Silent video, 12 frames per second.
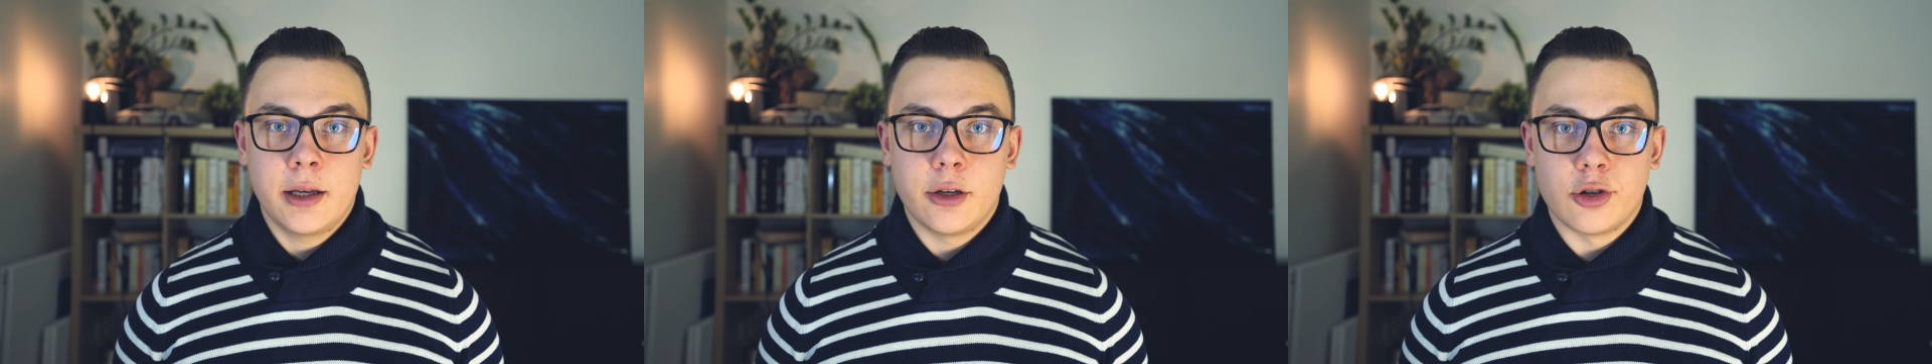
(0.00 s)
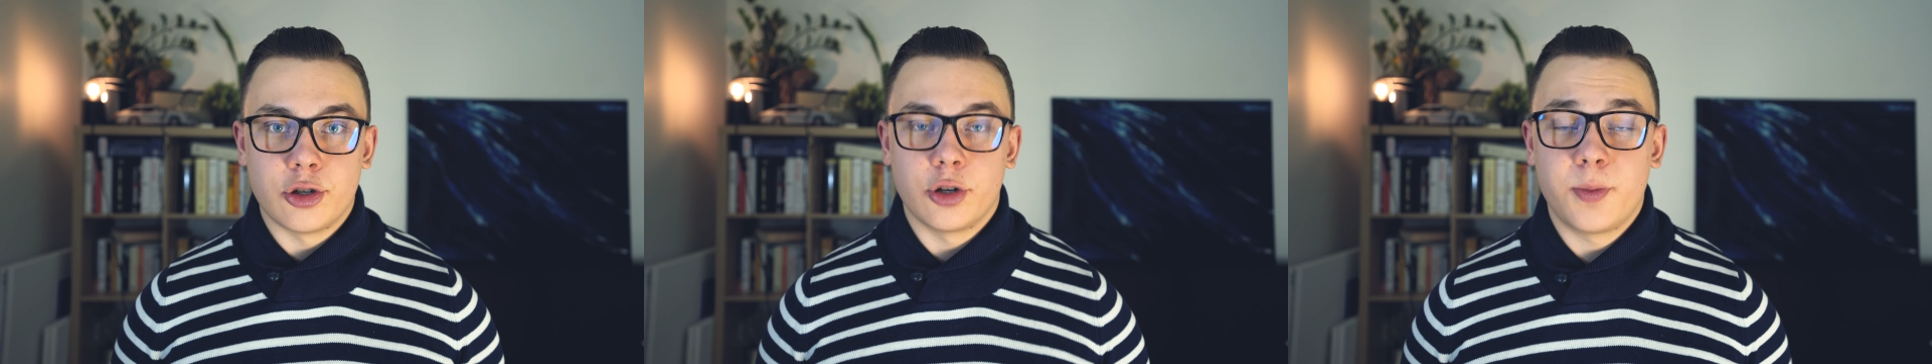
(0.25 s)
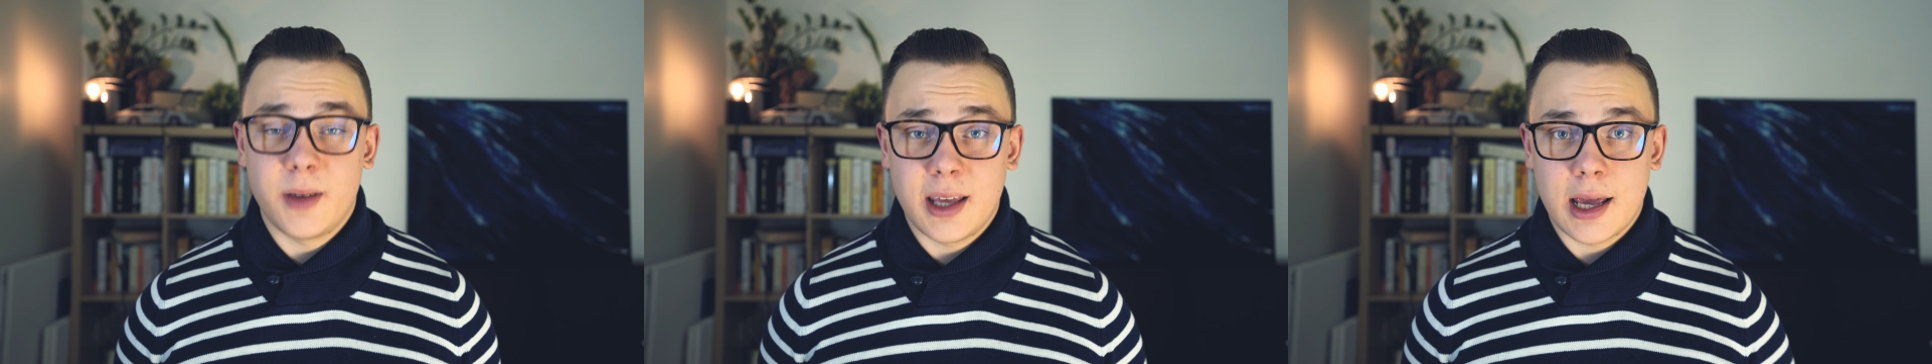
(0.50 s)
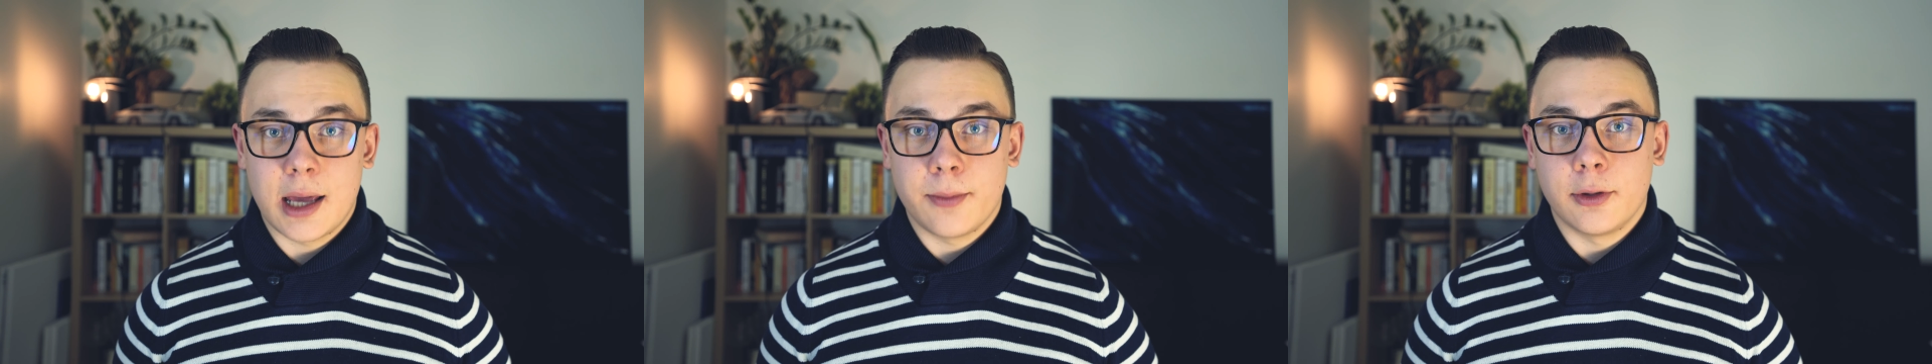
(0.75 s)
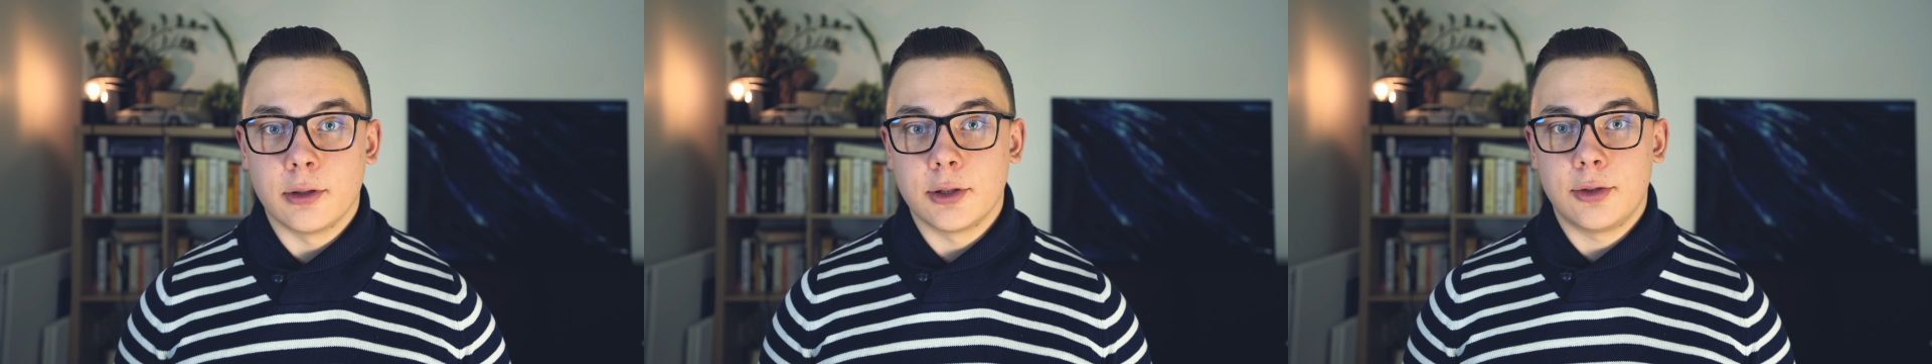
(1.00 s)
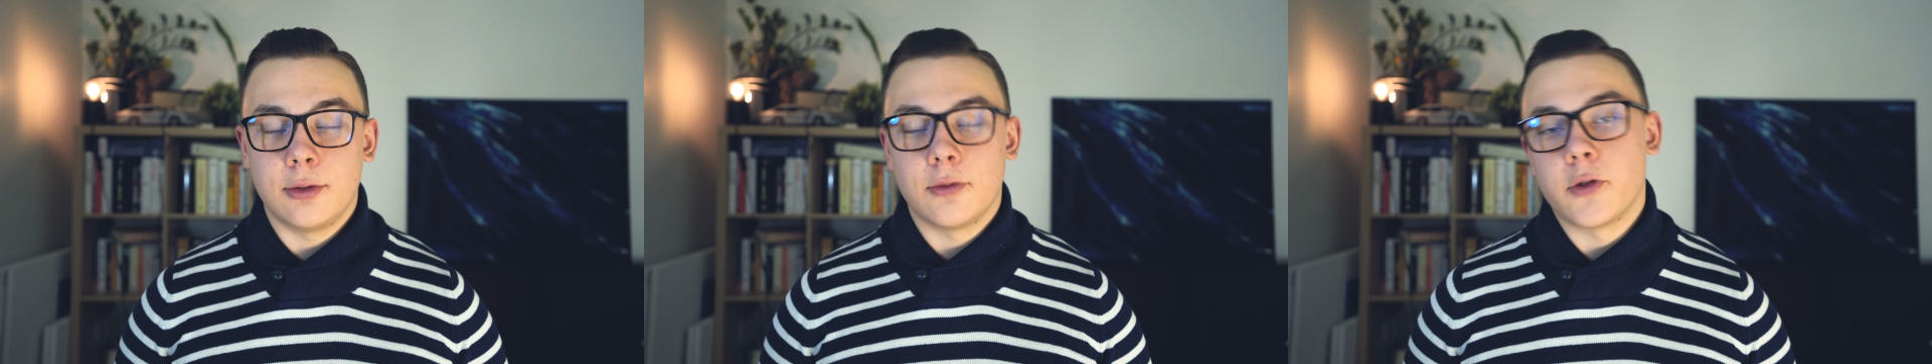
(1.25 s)
you should be able
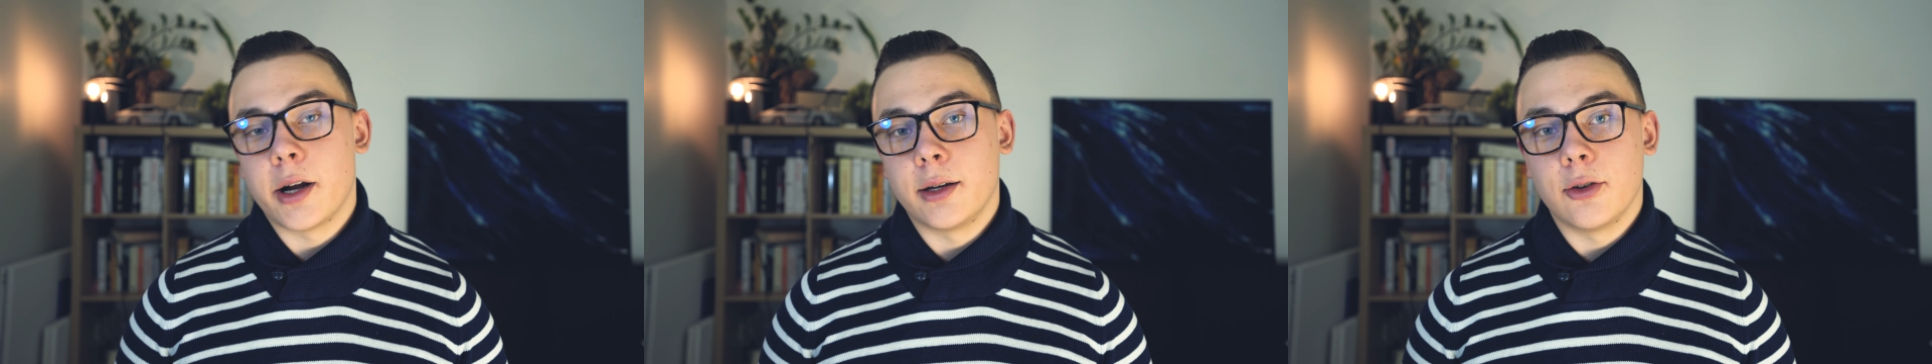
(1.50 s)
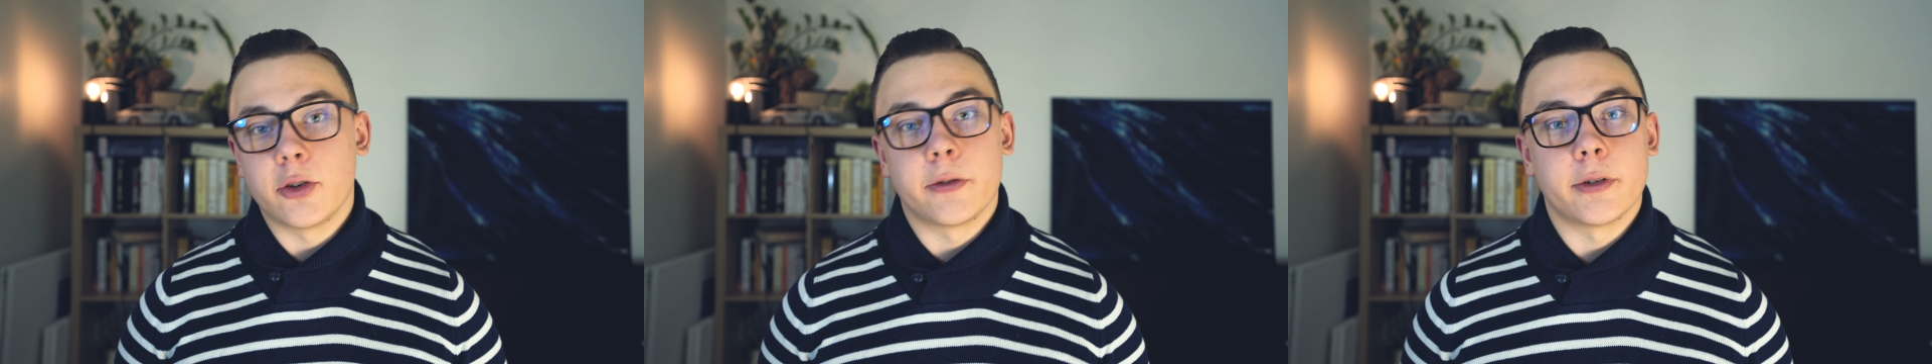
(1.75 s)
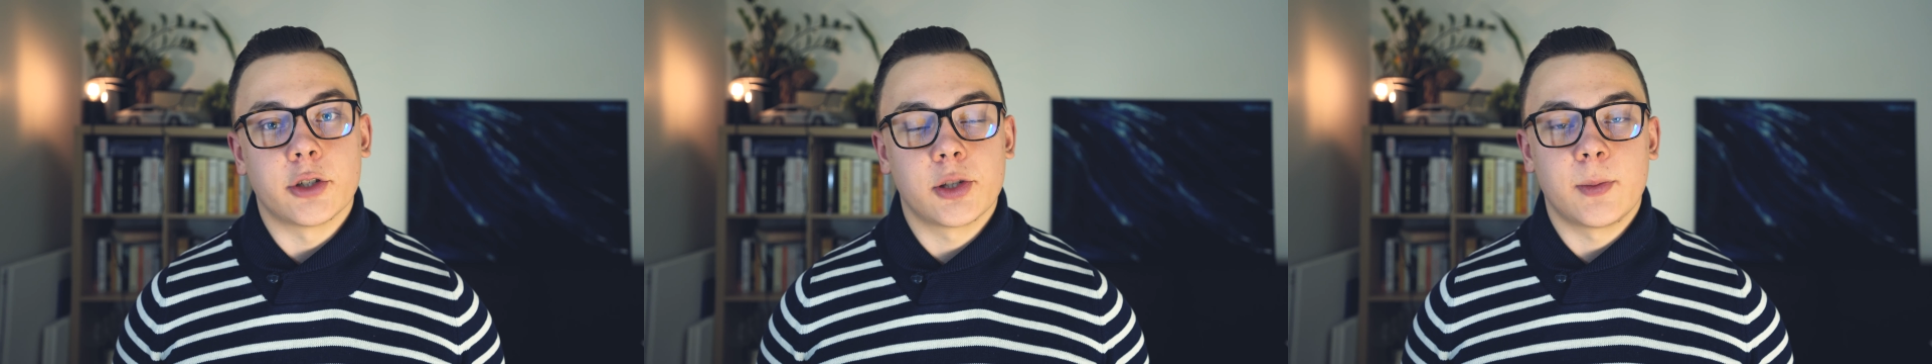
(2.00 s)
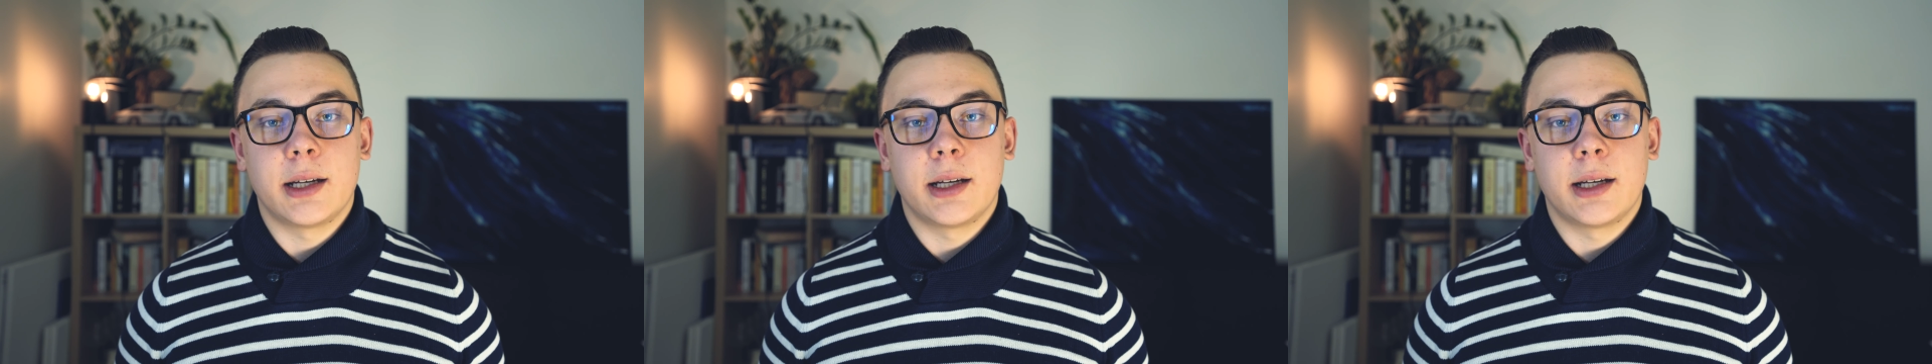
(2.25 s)
to run your first